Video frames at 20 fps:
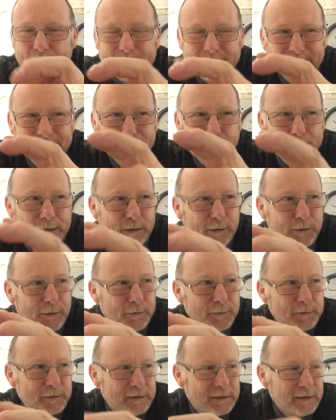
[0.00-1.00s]
There's something
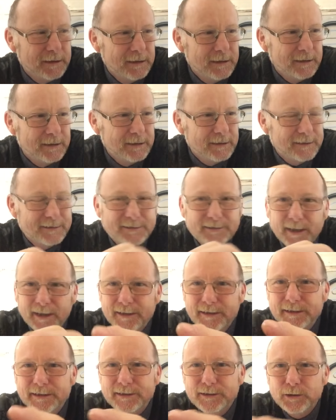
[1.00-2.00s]
called
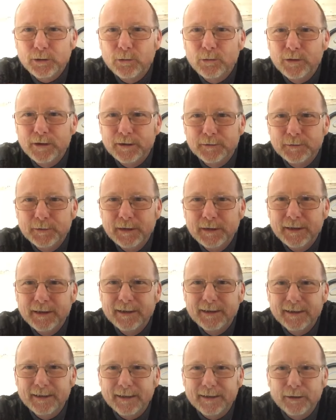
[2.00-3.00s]
Danish oil,
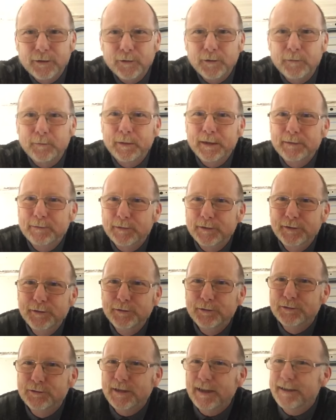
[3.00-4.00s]
and a lot of people
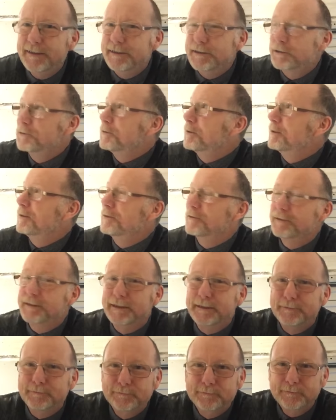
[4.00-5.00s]
use Danish oil on
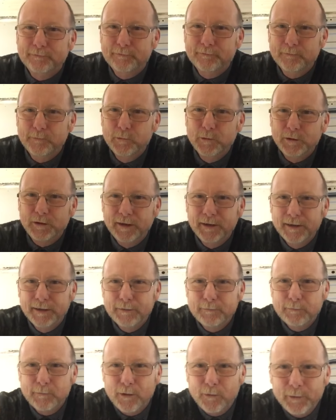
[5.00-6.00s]
their wood.
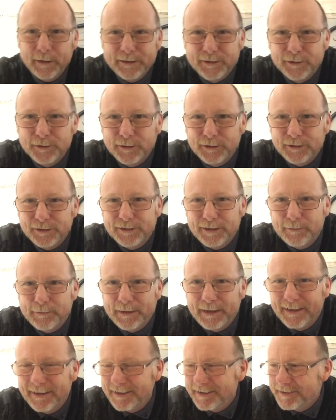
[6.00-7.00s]
But I went to look at some of
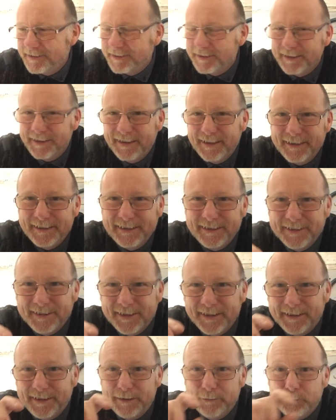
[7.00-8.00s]
that yesterday and it
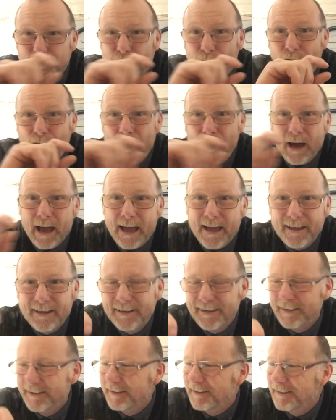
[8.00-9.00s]
said it was high
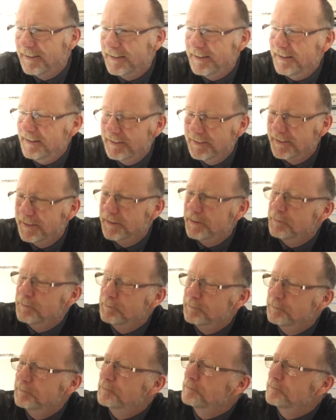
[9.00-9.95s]
in um,